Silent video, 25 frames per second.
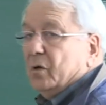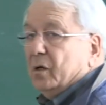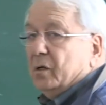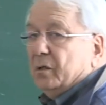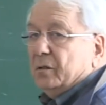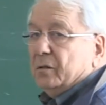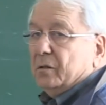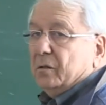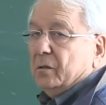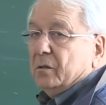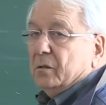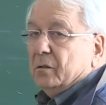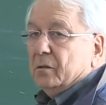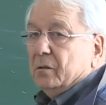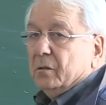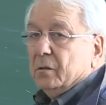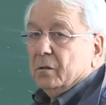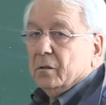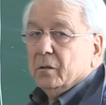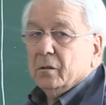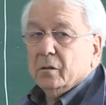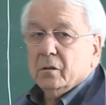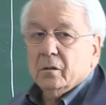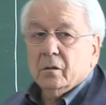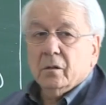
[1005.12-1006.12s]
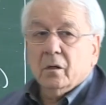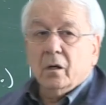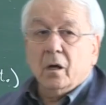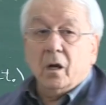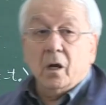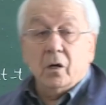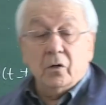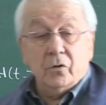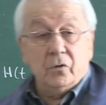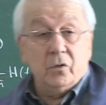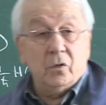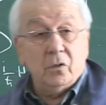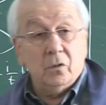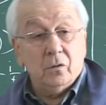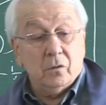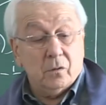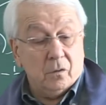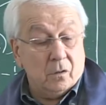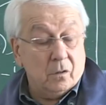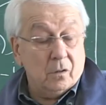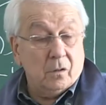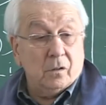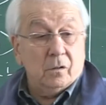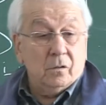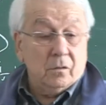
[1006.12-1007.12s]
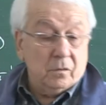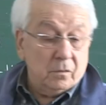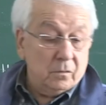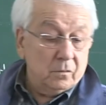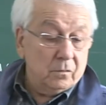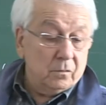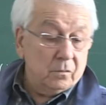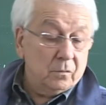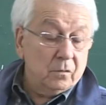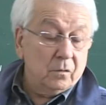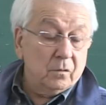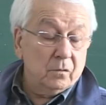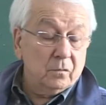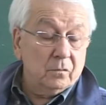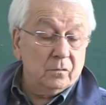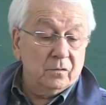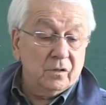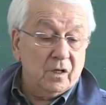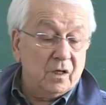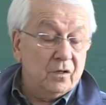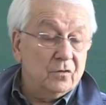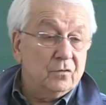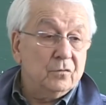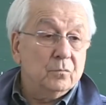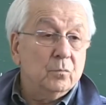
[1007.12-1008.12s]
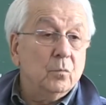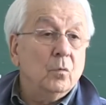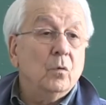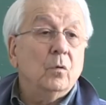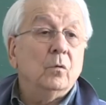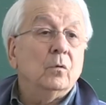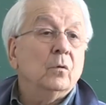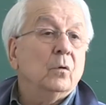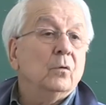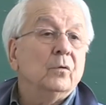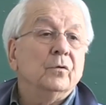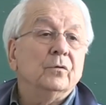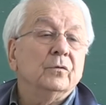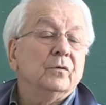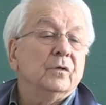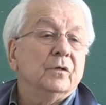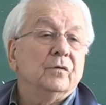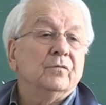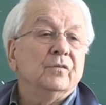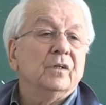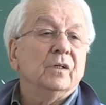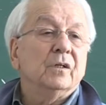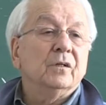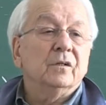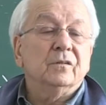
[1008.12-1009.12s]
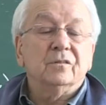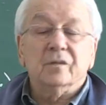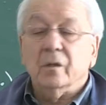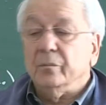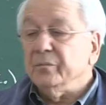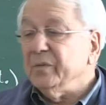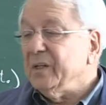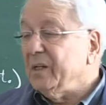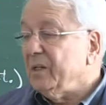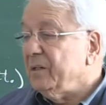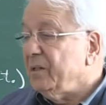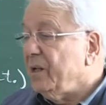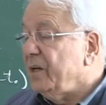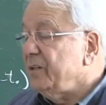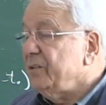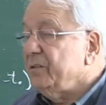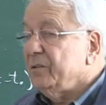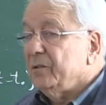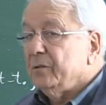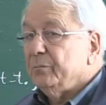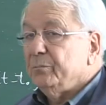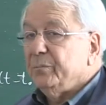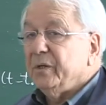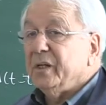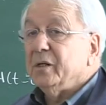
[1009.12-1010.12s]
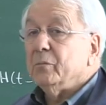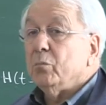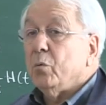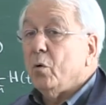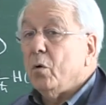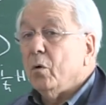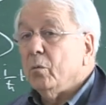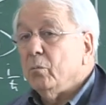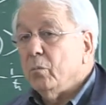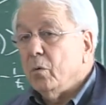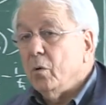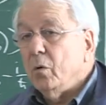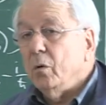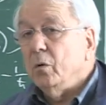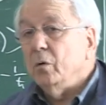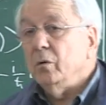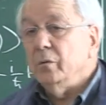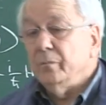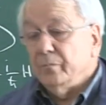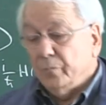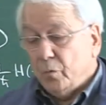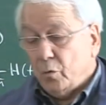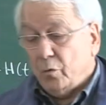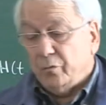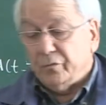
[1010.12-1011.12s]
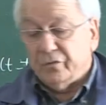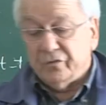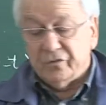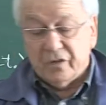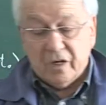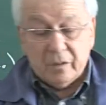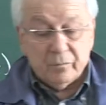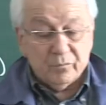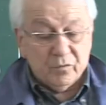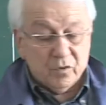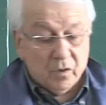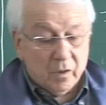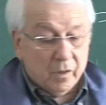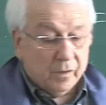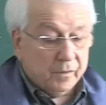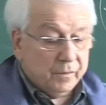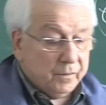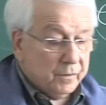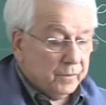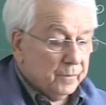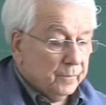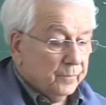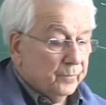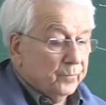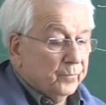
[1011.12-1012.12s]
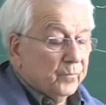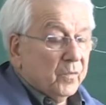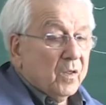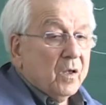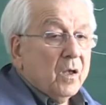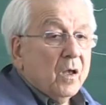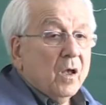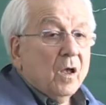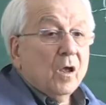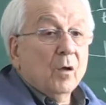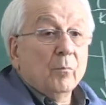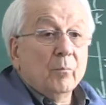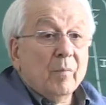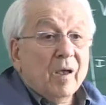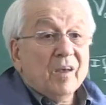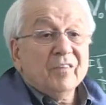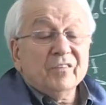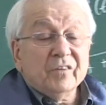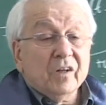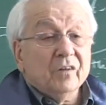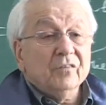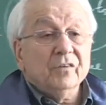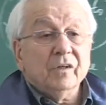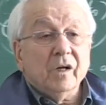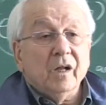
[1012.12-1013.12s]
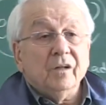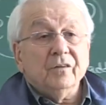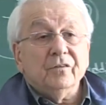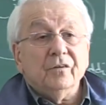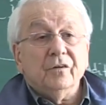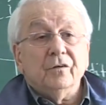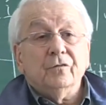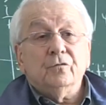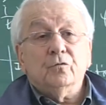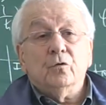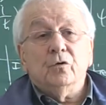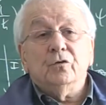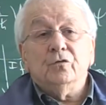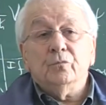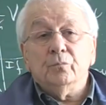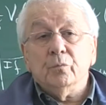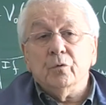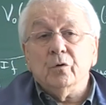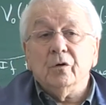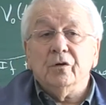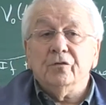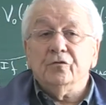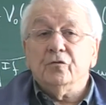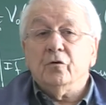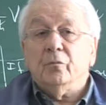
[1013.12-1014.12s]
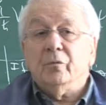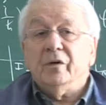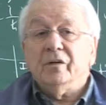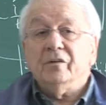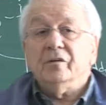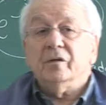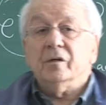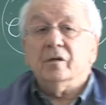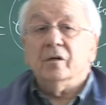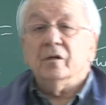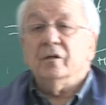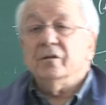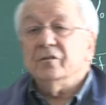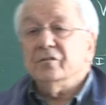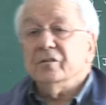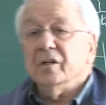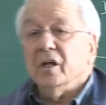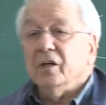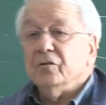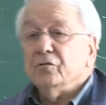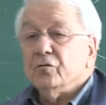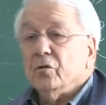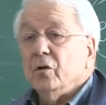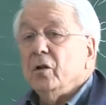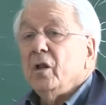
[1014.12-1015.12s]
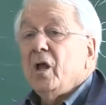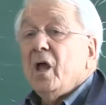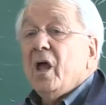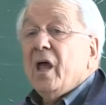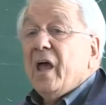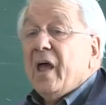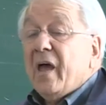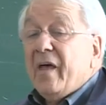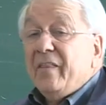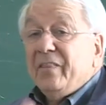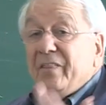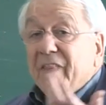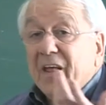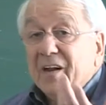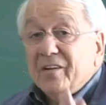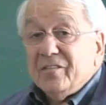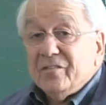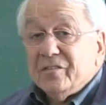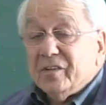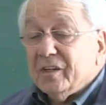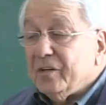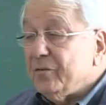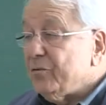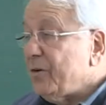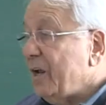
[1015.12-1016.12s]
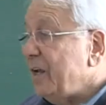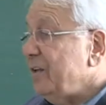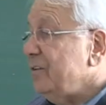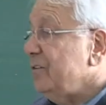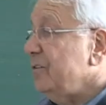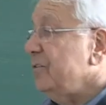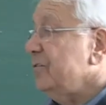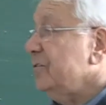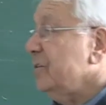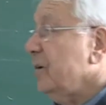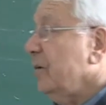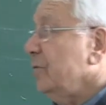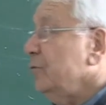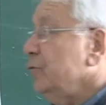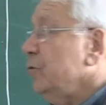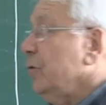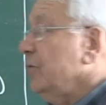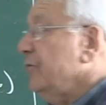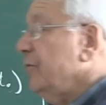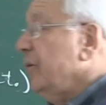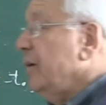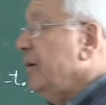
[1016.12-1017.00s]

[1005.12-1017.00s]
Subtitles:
right? Iron and tennis ball, or even something lighter, ping pong ball, same size. Mass doesn't enter, so it's purely geometrical, it's natural. And that's the great discovery of